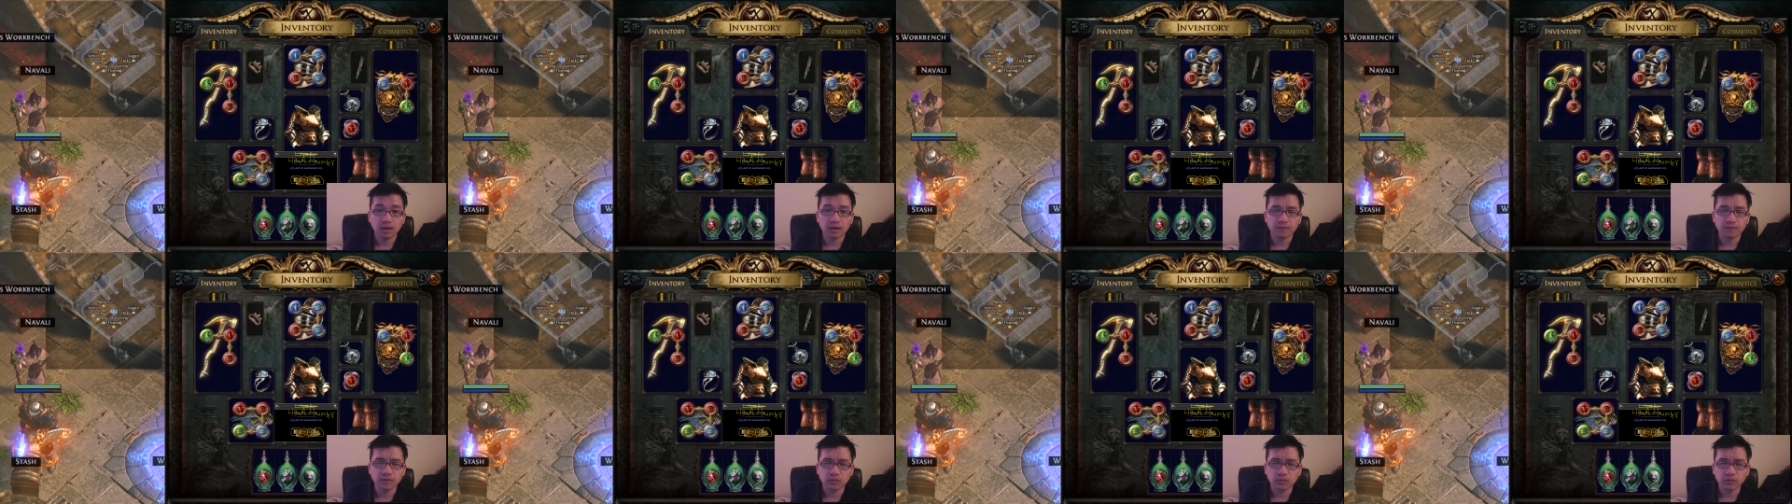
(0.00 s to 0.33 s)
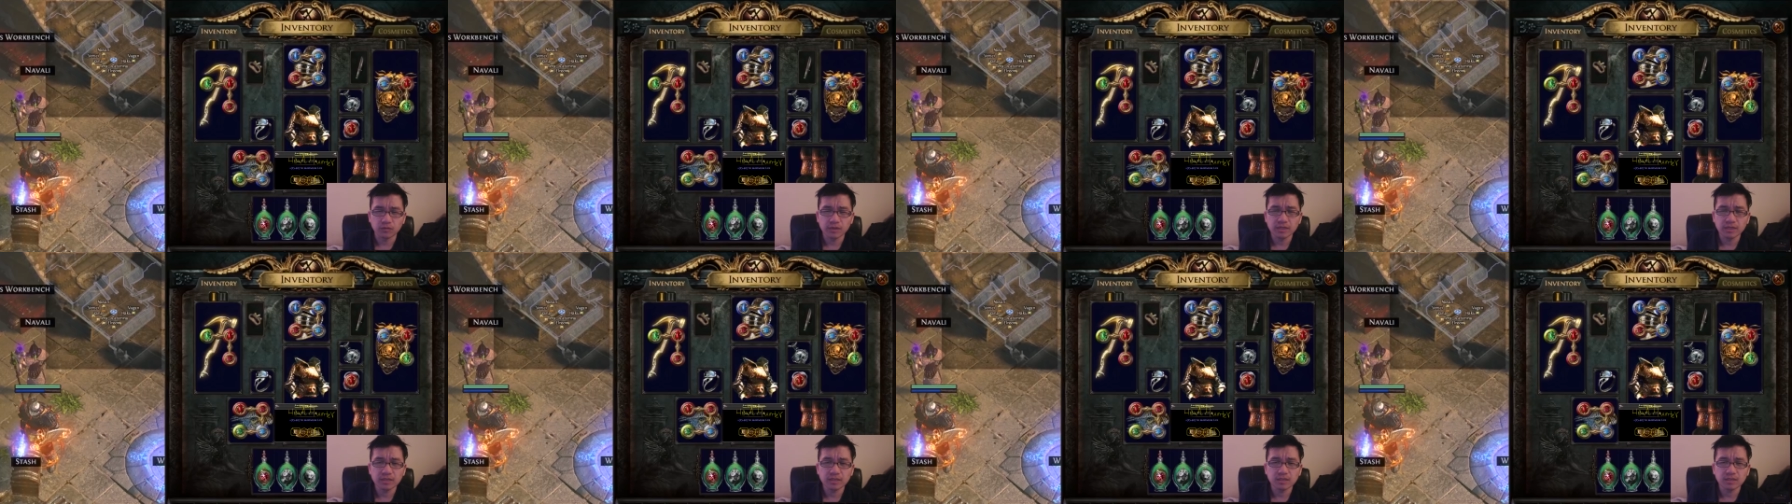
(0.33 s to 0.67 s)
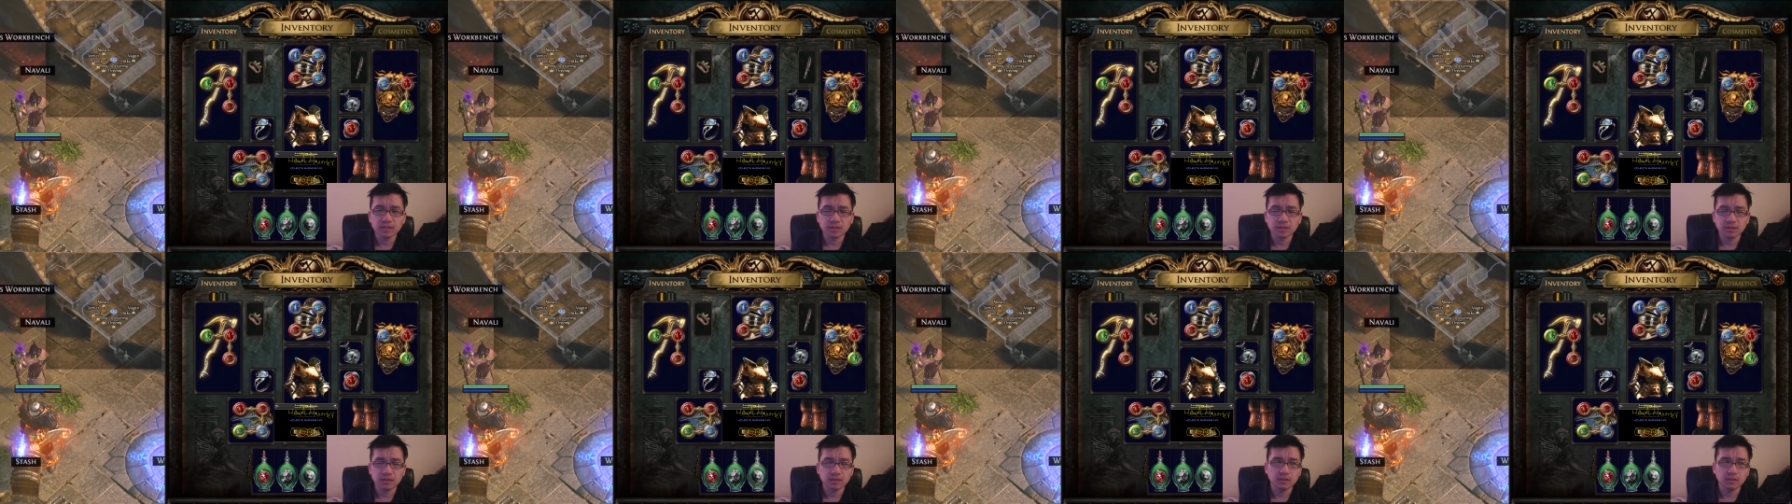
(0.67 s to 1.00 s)
Uh, for
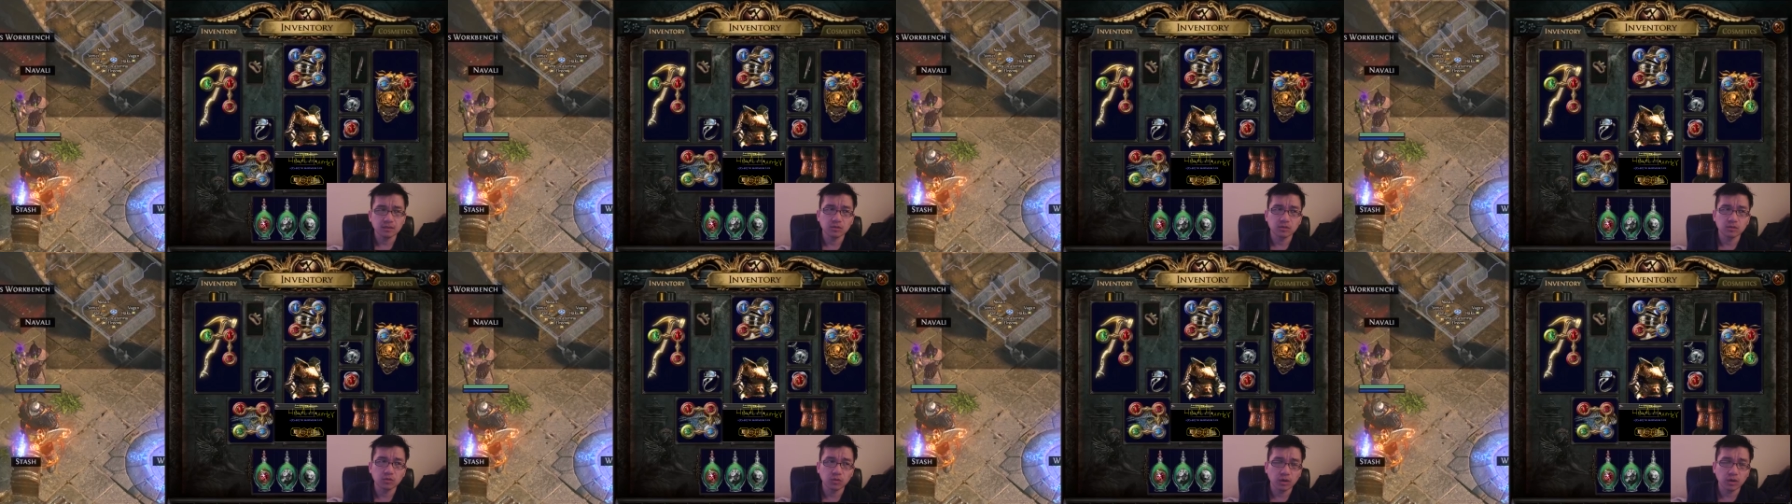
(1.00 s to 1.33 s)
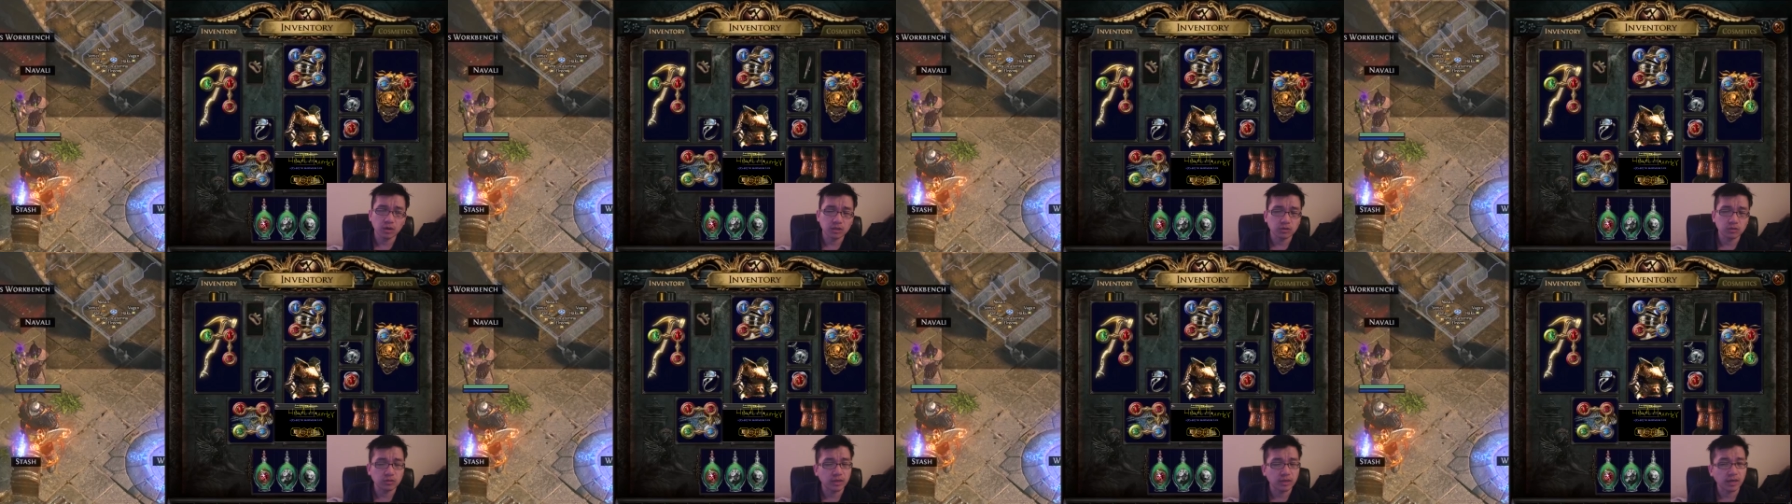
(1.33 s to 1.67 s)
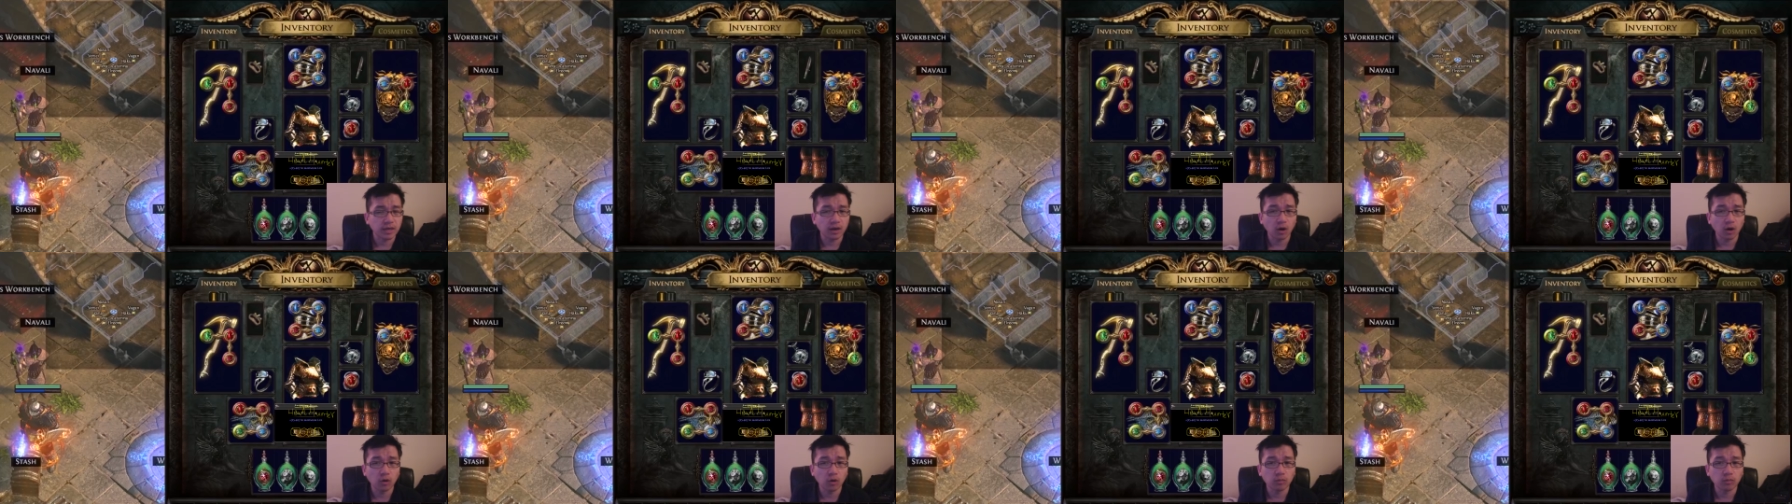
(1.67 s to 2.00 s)
rings, you want to
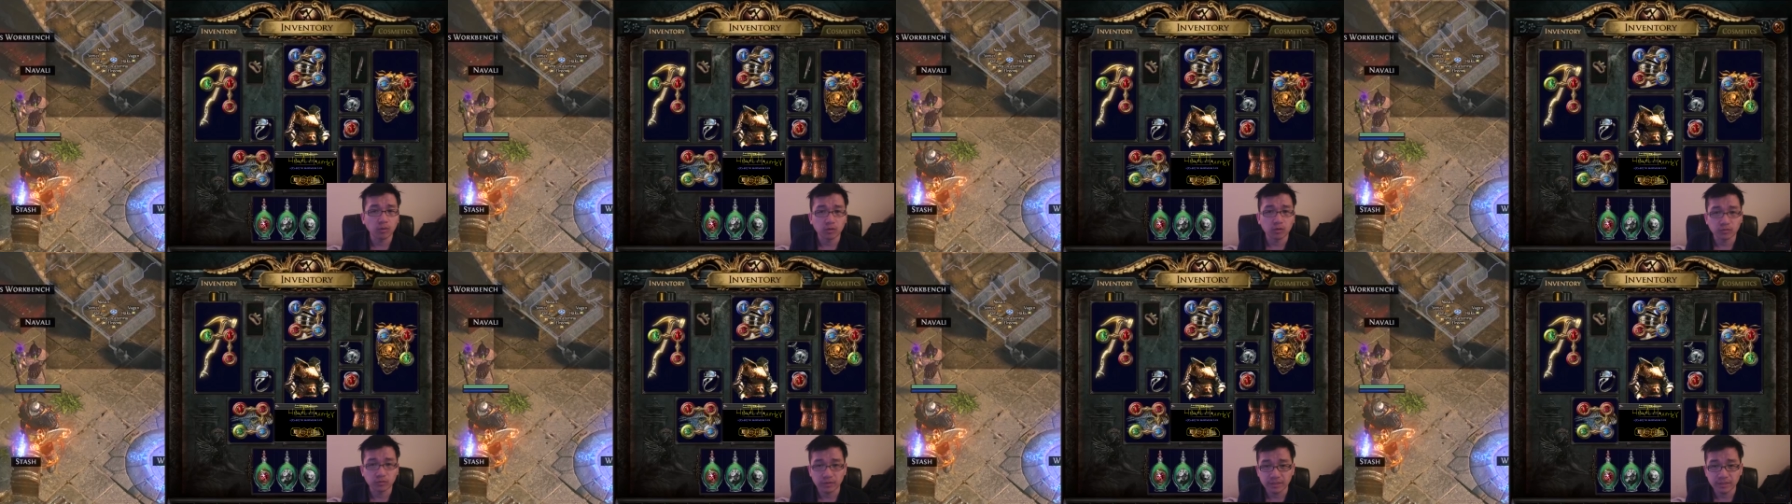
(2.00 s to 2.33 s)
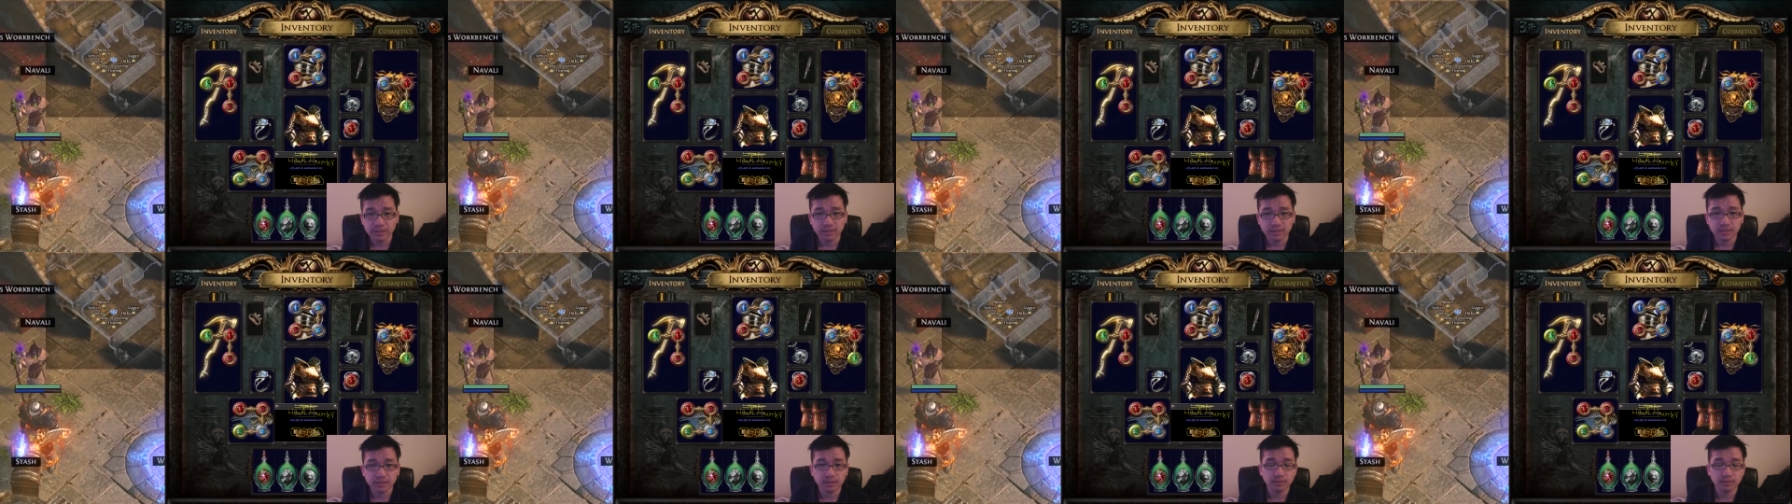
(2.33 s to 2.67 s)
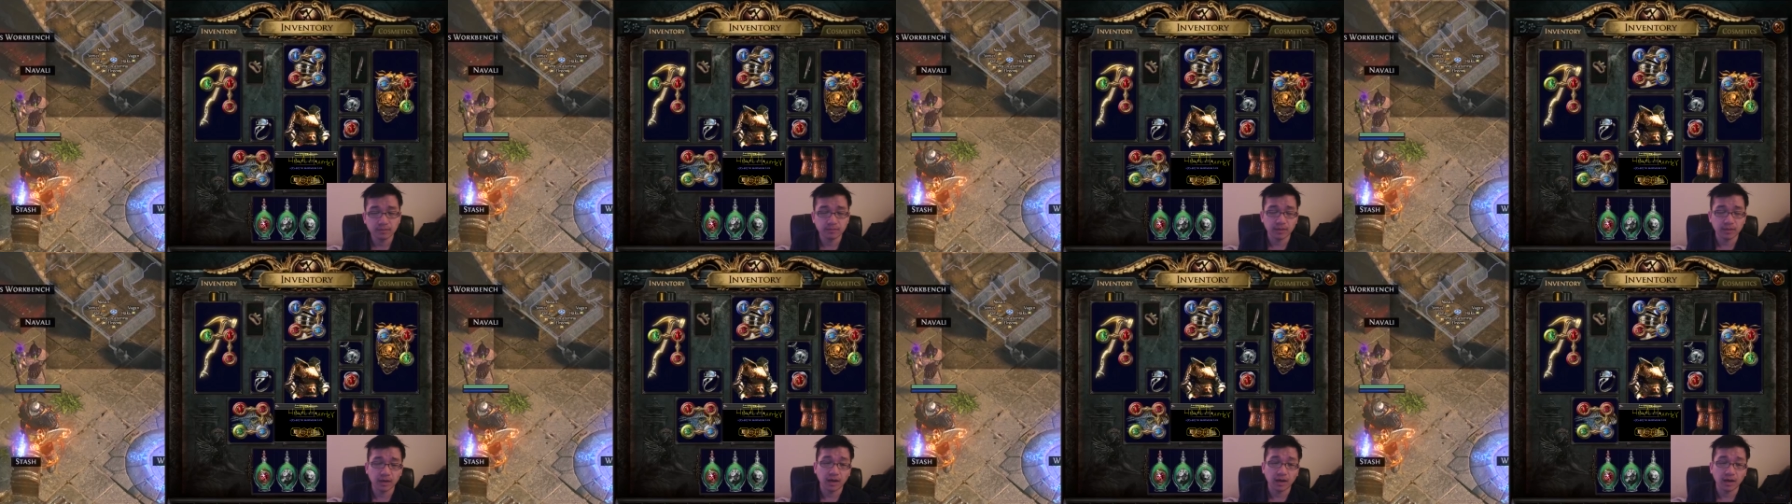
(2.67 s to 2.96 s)
get opal rings,